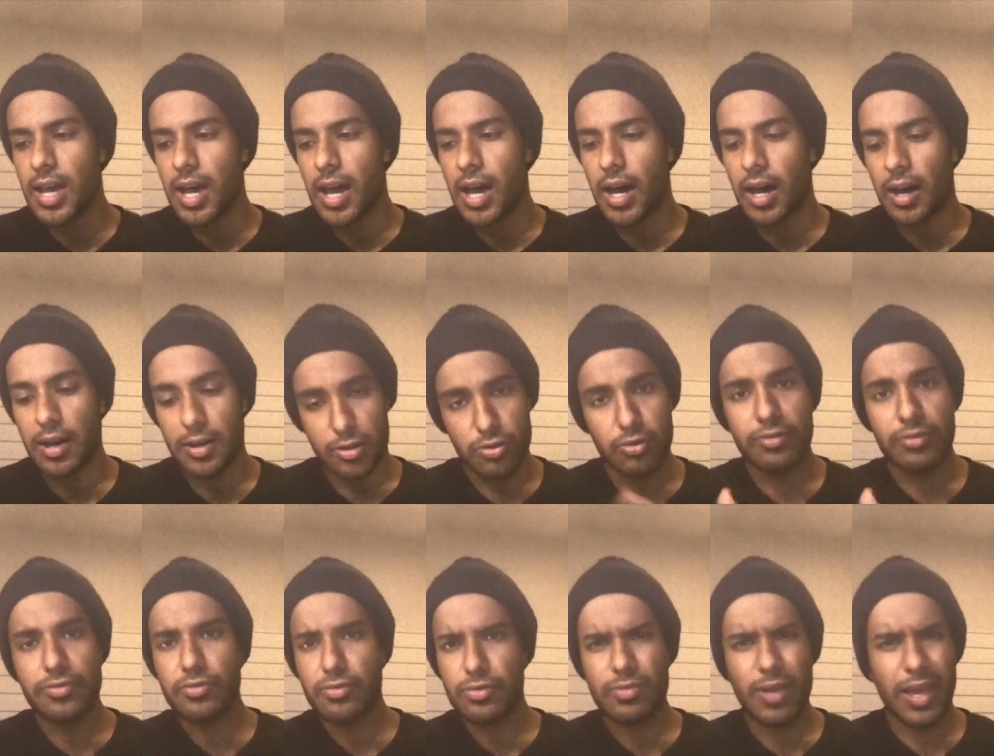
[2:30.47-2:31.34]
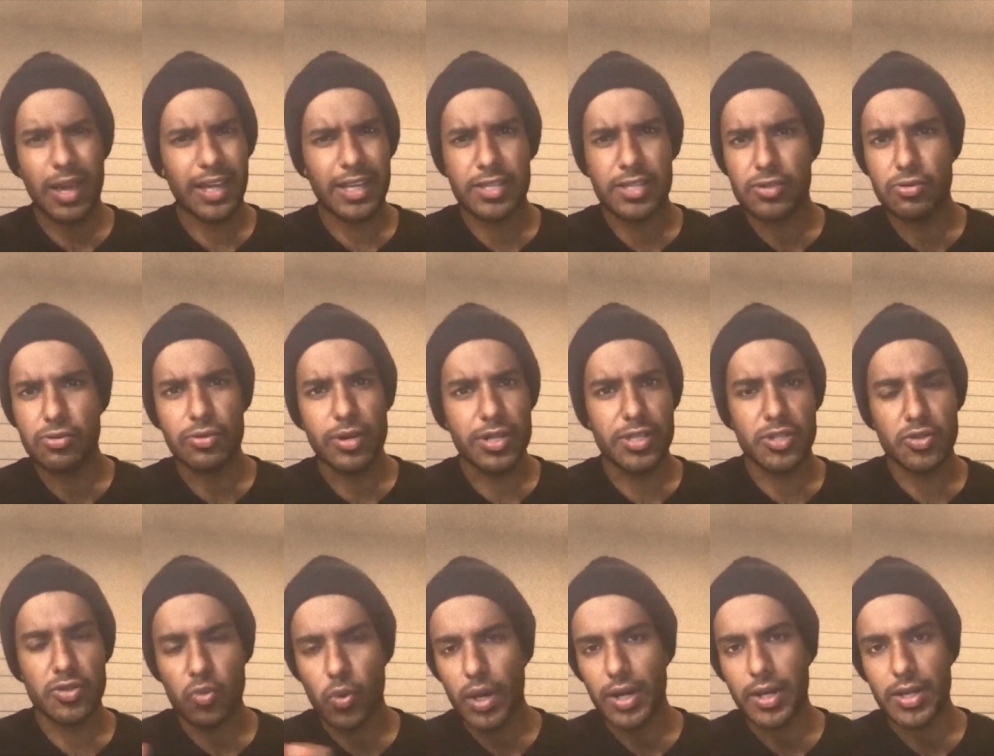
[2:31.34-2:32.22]
Uh, two, I guess two
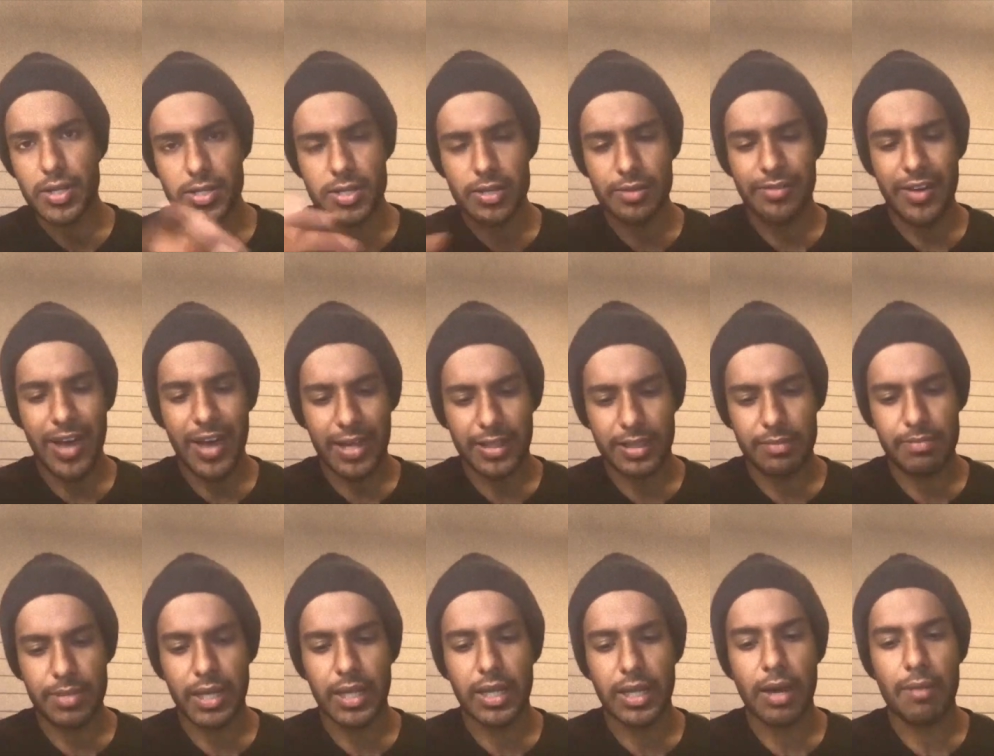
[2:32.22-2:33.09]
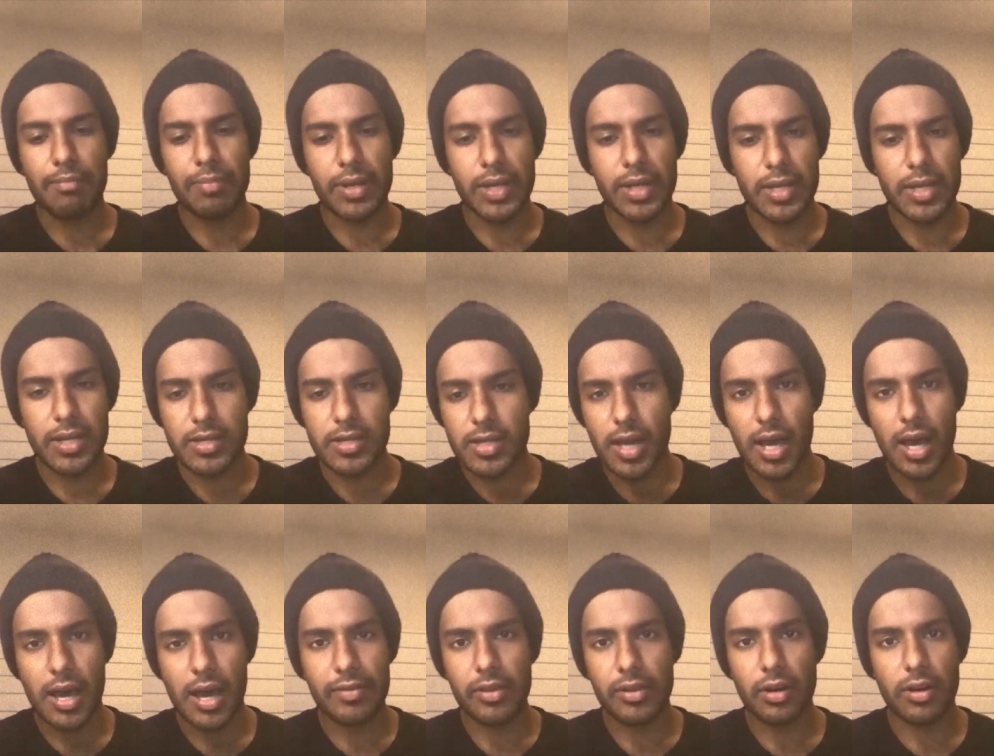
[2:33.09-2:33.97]
reasons. One is the fact that big companies
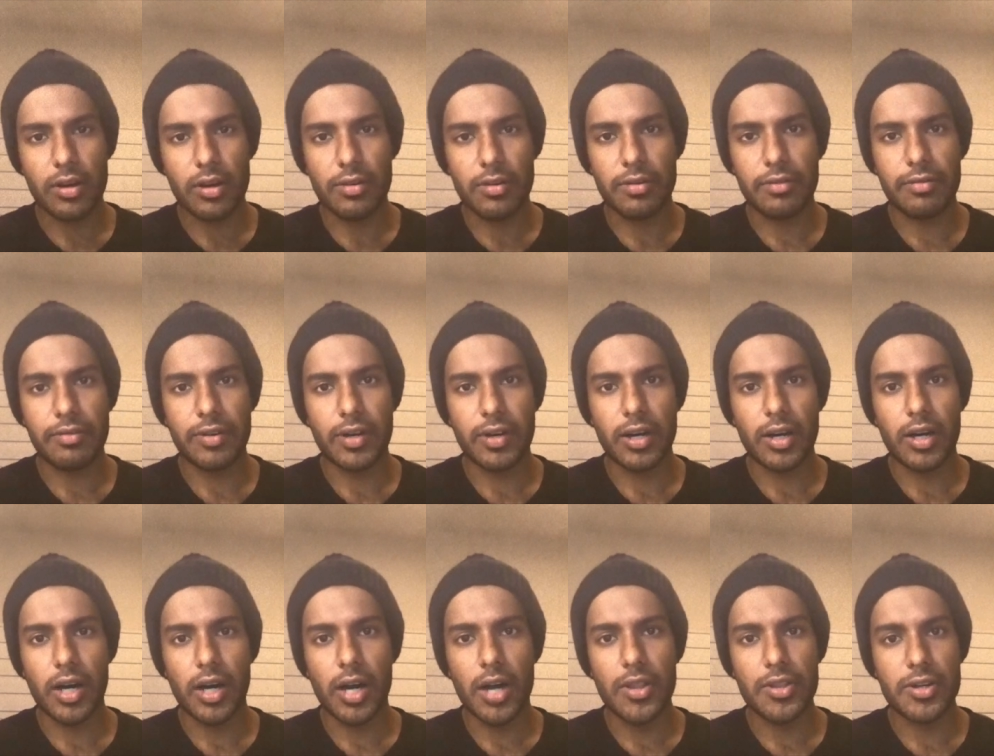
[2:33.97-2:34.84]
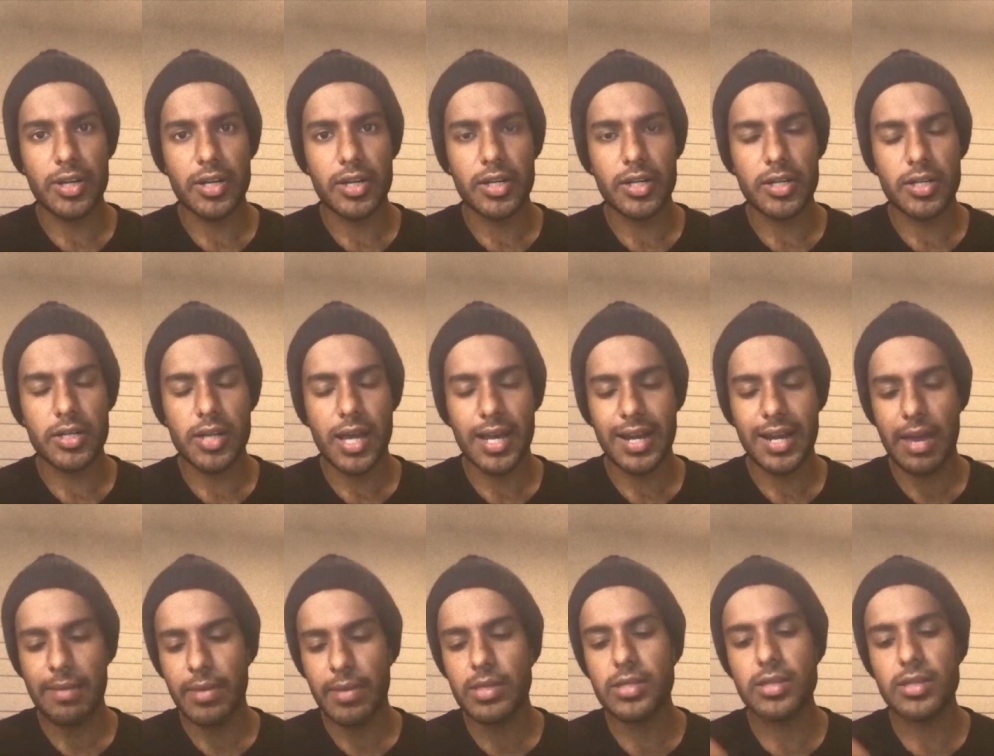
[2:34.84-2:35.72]
have a lot of uh, other
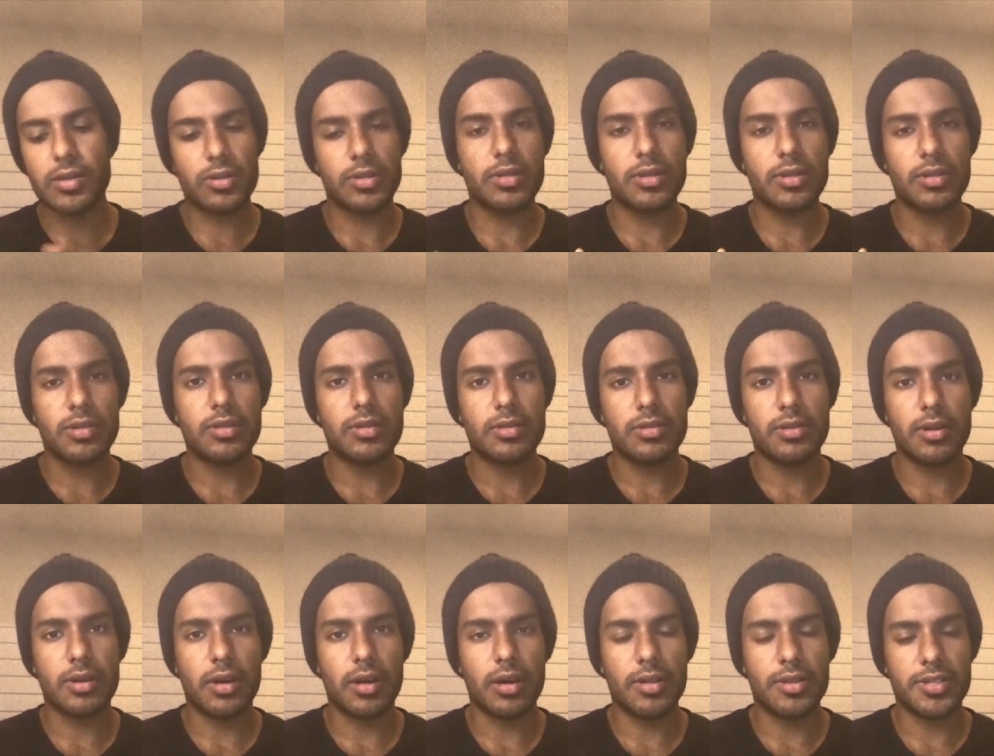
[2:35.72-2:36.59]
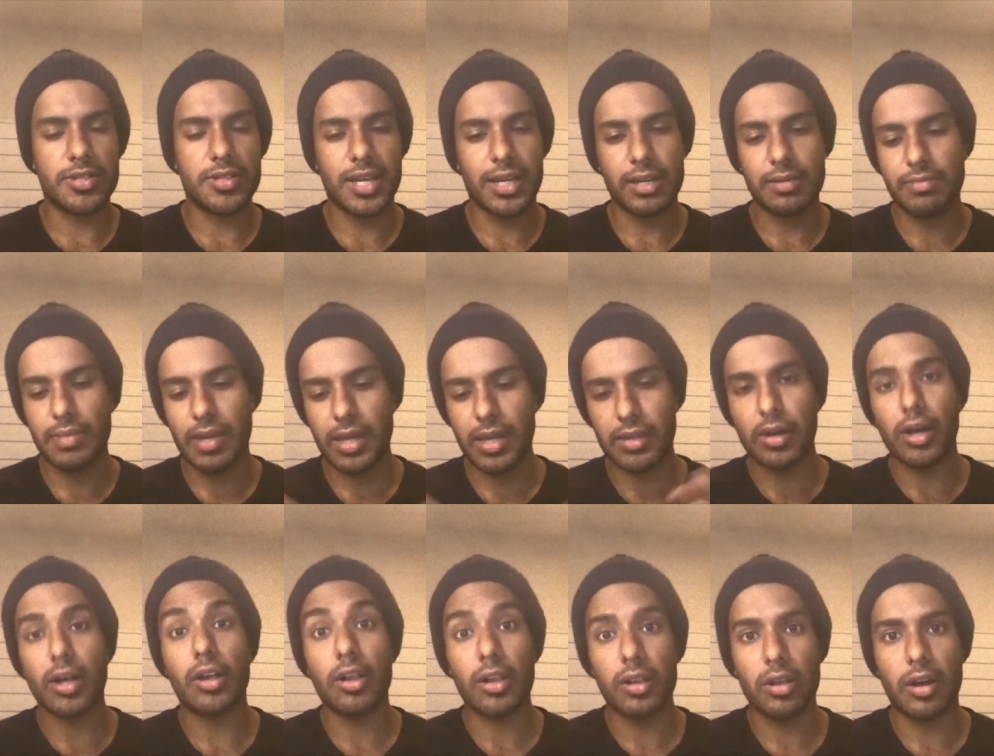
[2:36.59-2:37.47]
dynamics, and uh, the second being
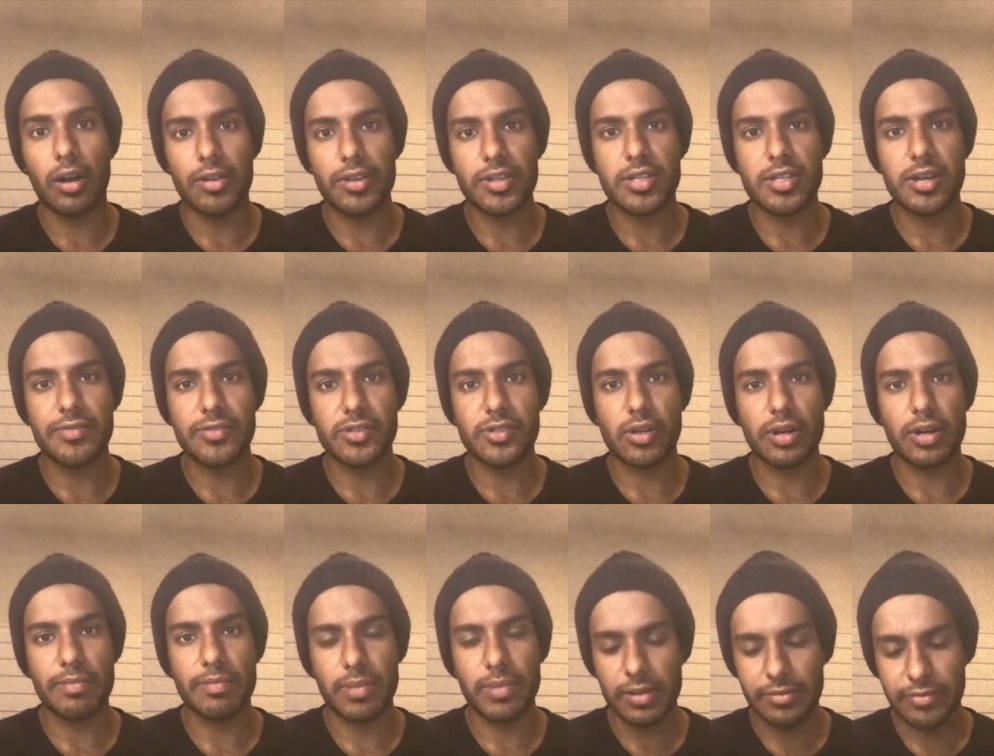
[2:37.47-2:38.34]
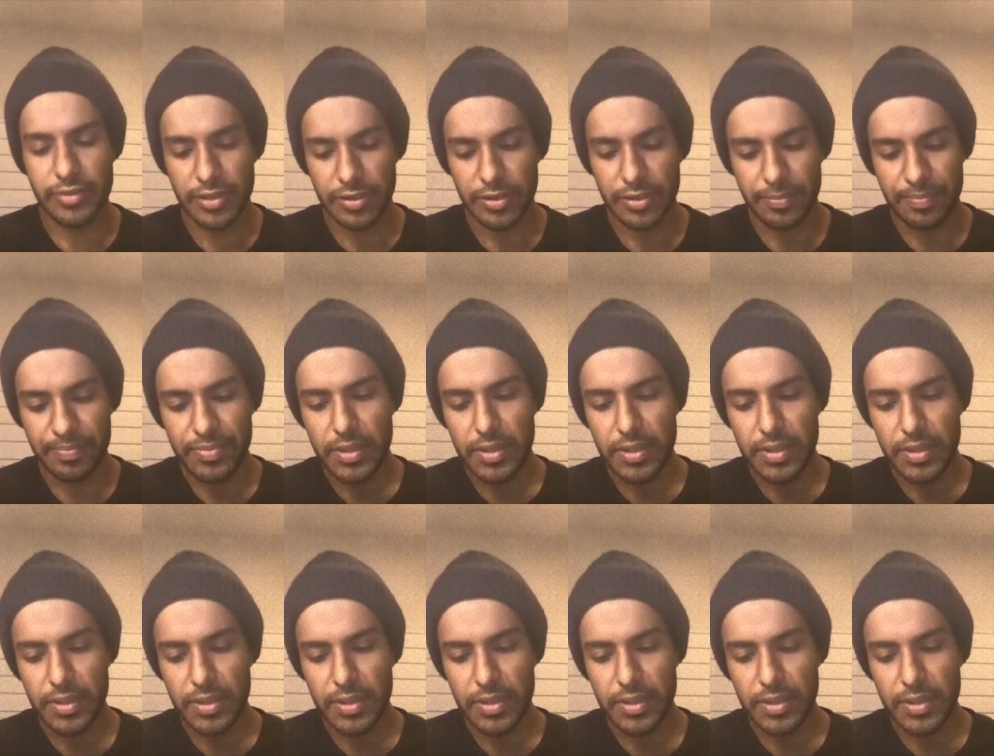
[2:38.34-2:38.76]
a lot of the stuff is already built for you.